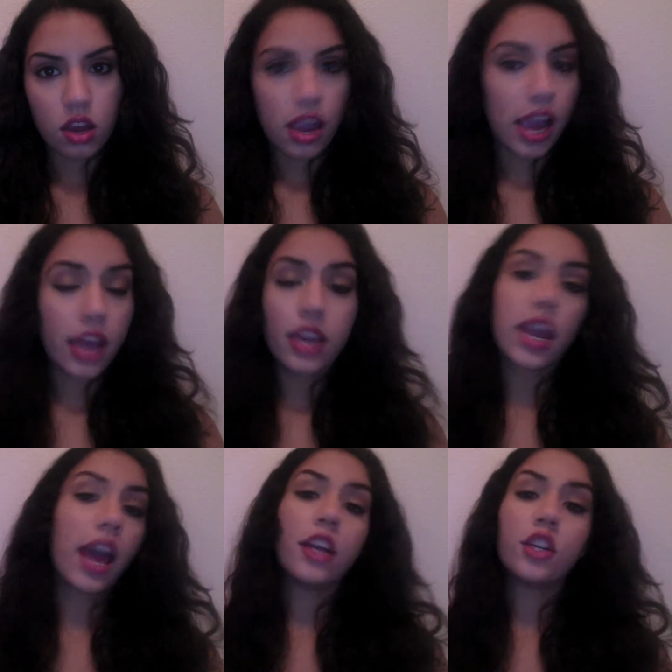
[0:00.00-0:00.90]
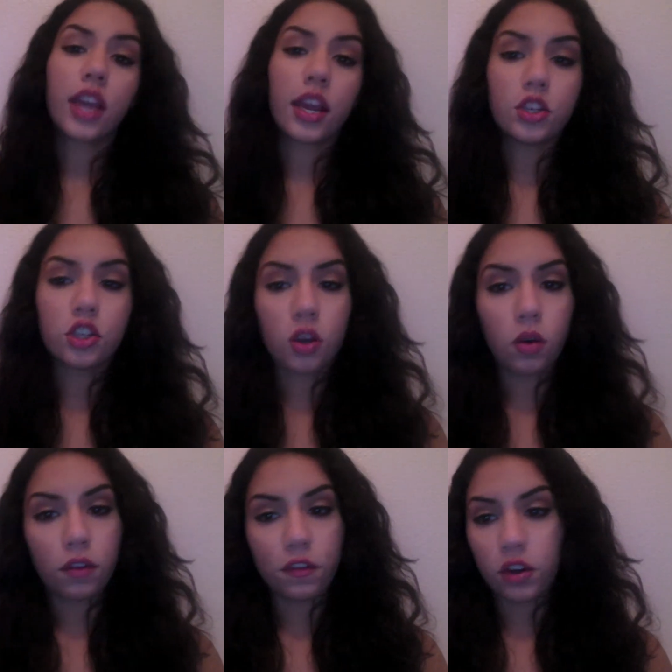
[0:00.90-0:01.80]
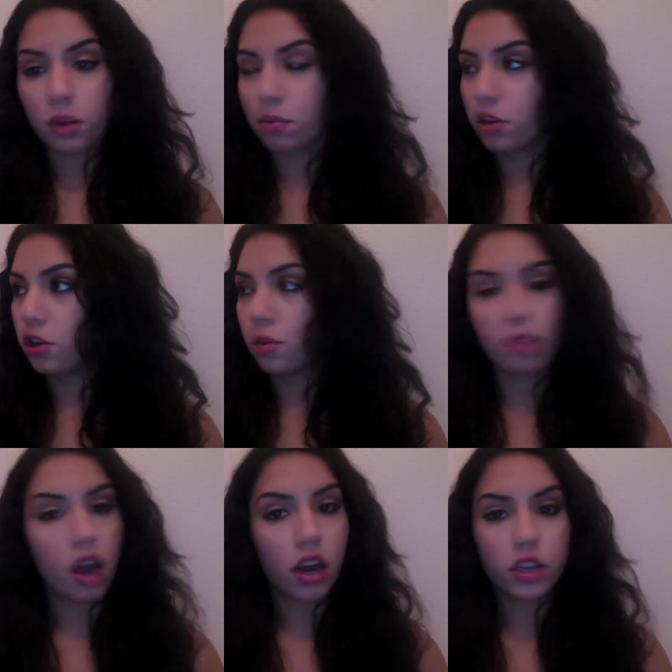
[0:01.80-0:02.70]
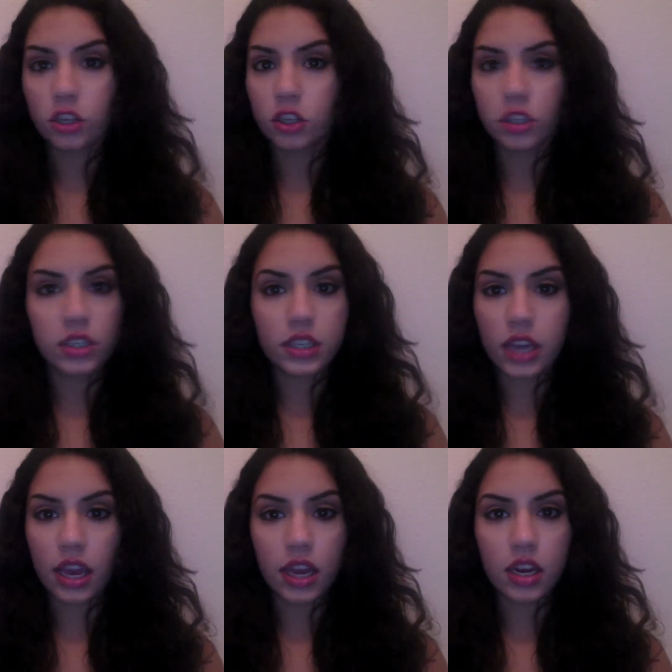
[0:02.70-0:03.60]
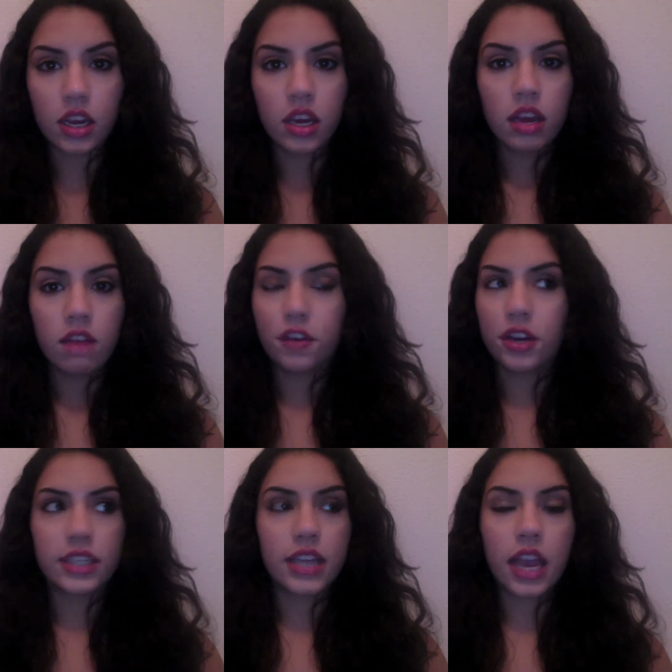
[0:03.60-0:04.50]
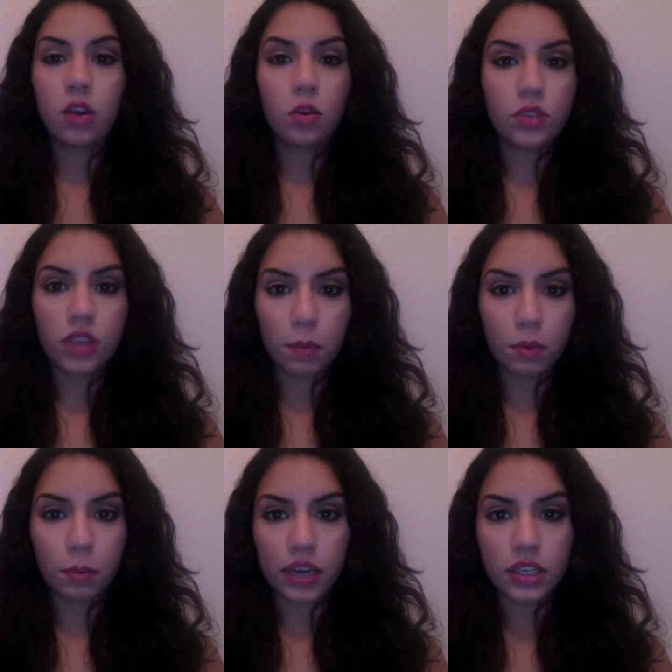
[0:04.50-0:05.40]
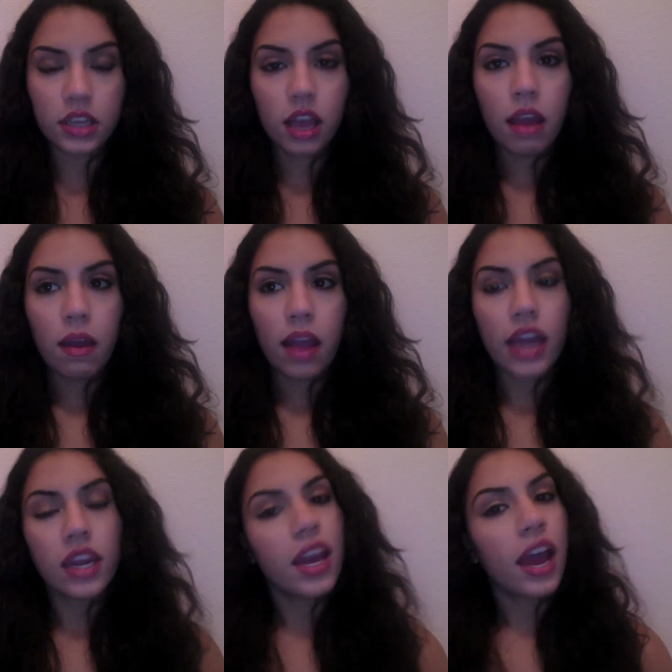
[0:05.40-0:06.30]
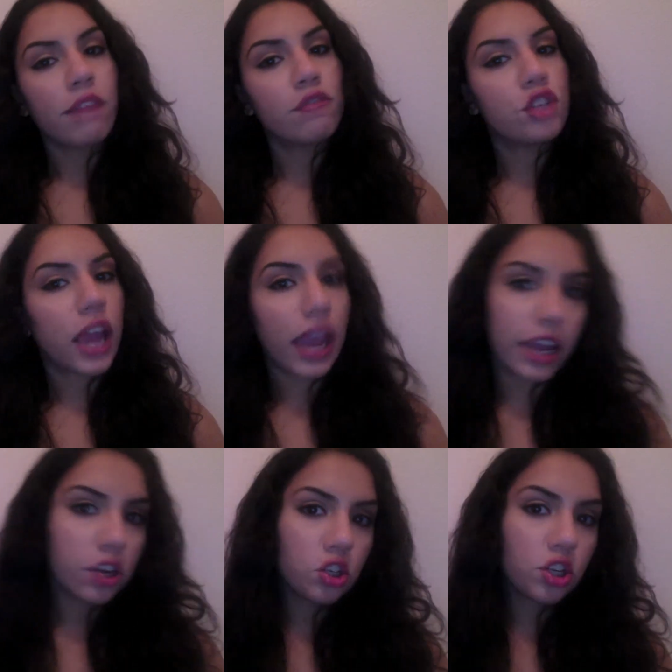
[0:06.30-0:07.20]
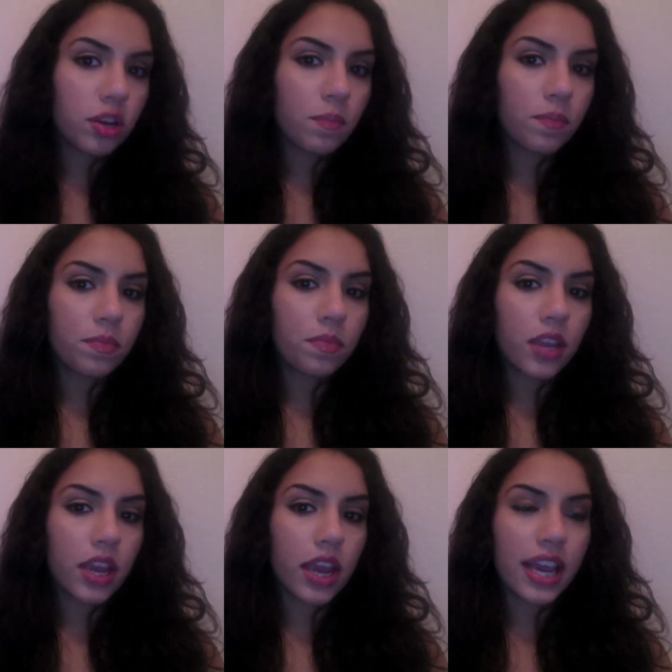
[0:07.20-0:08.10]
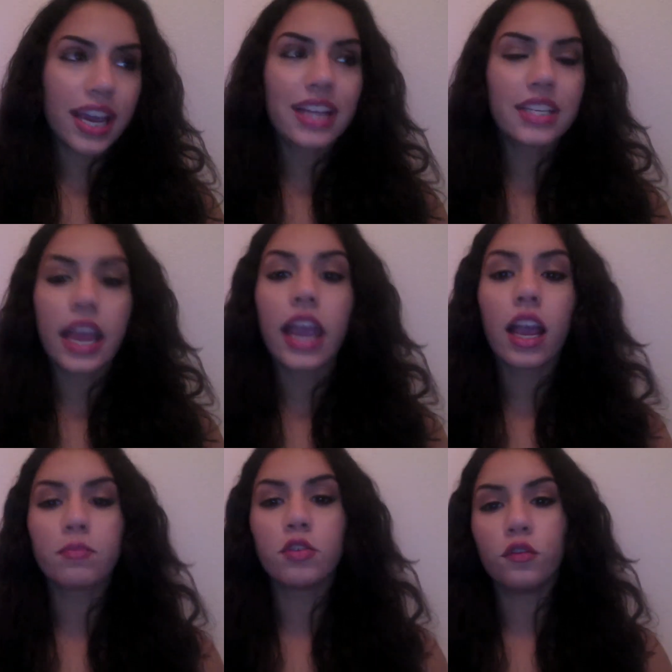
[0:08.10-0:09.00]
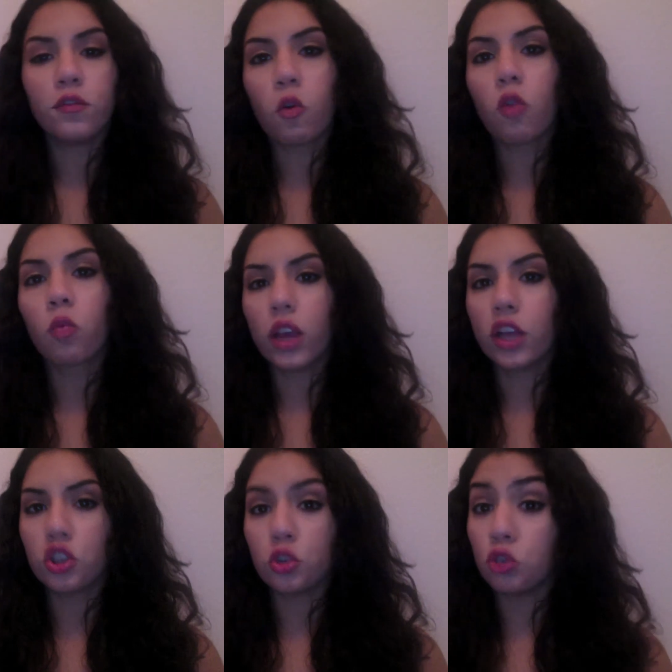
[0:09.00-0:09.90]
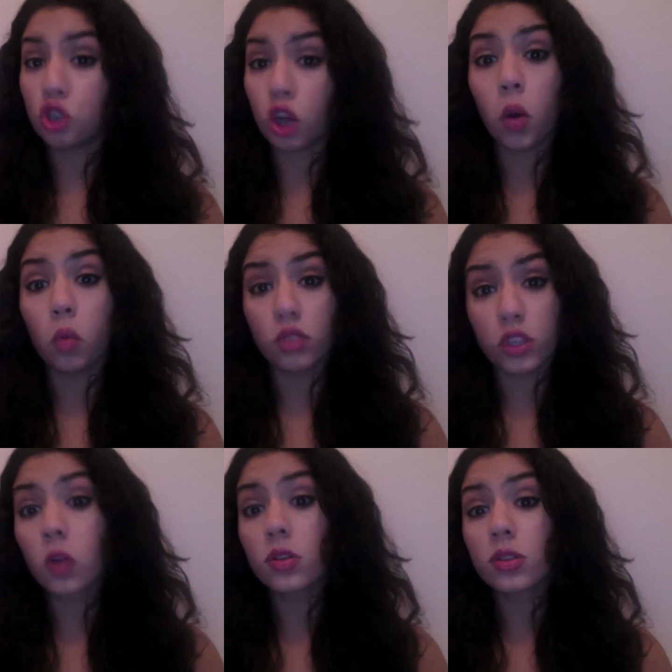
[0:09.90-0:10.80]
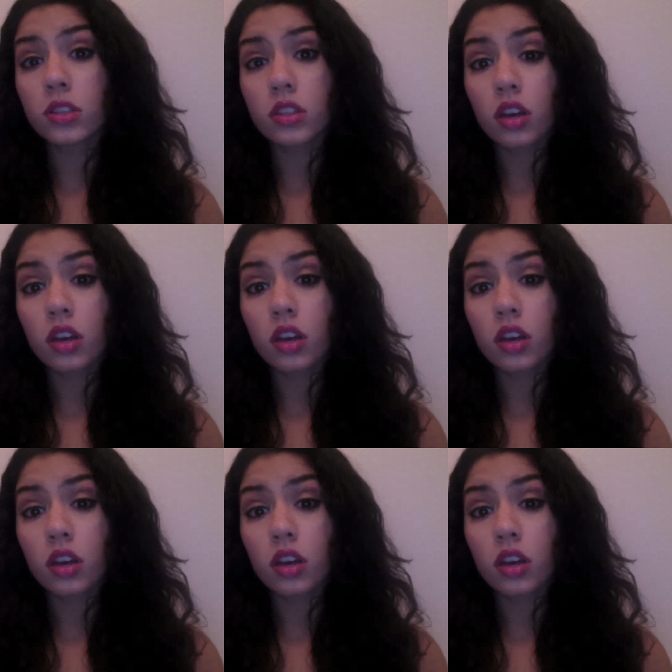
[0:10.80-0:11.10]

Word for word: any kind of change, so if you're going to put new products on your skin, if you're going to take new supplements, any kind of change, it can take up to four weeks to show results.